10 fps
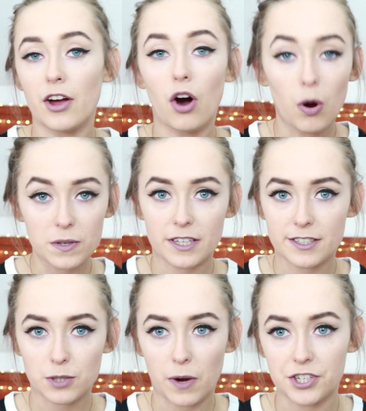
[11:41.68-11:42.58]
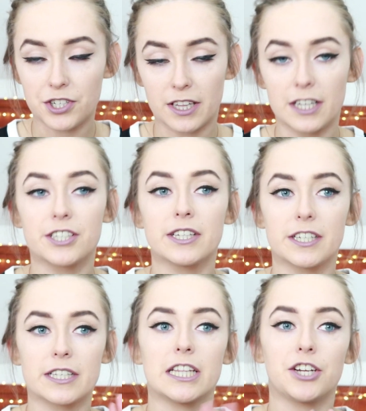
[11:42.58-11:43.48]
always get this question, like
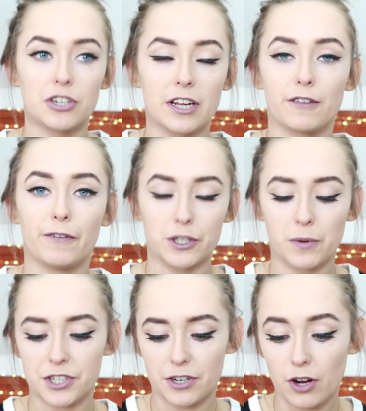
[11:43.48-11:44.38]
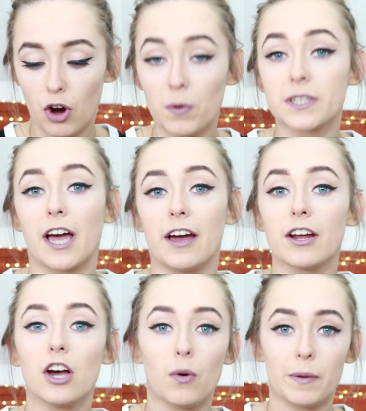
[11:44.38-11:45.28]
this is literally like the first question I always get
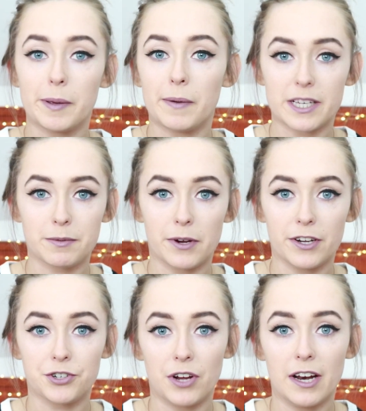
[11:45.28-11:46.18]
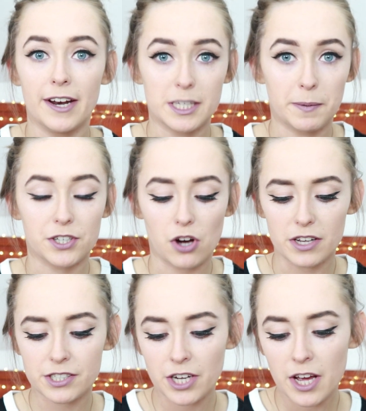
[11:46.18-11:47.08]
when people ask me about Interrailing. It's about the
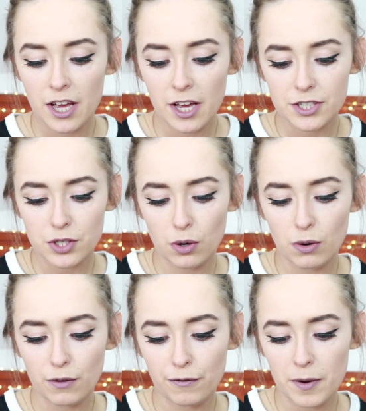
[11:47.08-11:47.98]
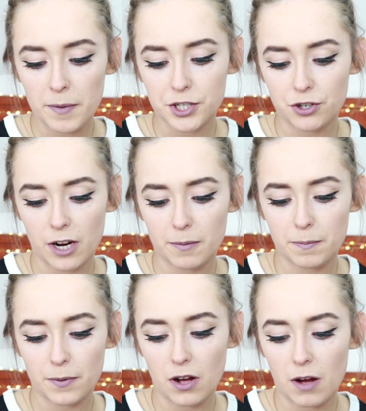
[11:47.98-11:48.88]
cost. So for my trip,
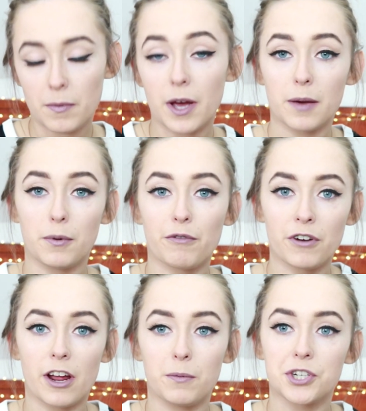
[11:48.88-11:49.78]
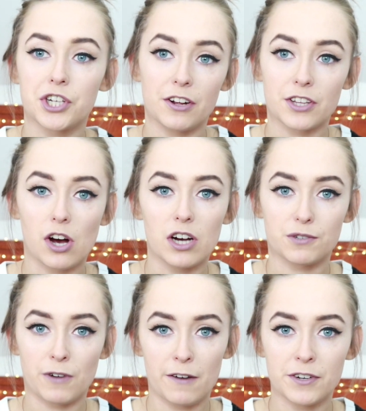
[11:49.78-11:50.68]
my boyfriend and I, we shared the
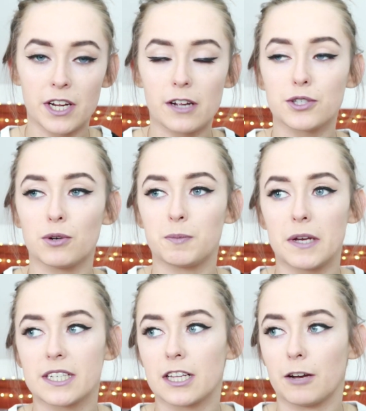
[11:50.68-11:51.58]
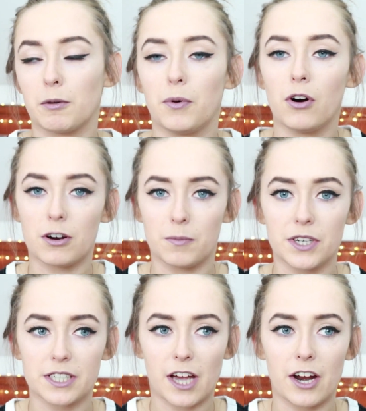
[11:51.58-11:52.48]
cost for everything. So it's basically like we put our
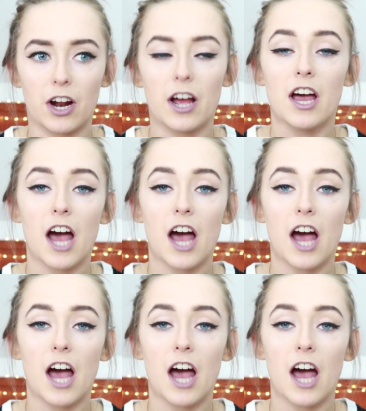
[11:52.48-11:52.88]
money together